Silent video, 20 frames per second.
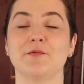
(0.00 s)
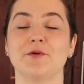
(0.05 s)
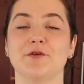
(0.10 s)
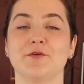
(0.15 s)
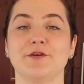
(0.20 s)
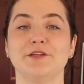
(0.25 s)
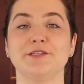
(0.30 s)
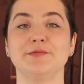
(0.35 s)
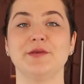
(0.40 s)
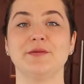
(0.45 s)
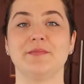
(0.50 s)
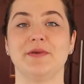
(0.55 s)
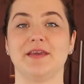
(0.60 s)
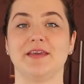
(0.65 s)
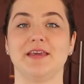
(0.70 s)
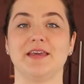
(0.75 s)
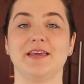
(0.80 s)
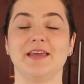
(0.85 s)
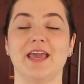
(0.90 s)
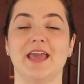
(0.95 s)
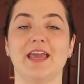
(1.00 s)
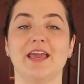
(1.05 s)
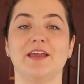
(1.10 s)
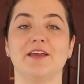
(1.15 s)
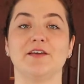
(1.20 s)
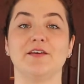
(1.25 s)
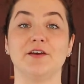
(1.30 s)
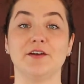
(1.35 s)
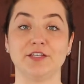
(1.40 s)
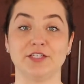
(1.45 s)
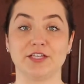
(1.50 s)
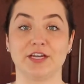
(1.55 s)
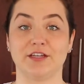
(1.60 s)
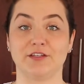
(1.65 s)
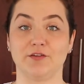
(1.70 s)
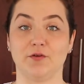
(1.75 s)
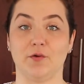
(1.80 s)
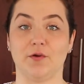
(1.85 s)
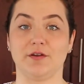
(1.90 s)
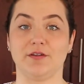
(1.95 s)
we're going to be making a
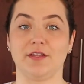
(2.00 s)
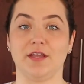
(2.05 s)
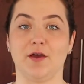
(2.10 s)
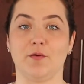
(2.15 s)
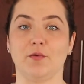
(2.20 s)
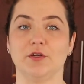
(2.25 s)
Grčka Torta,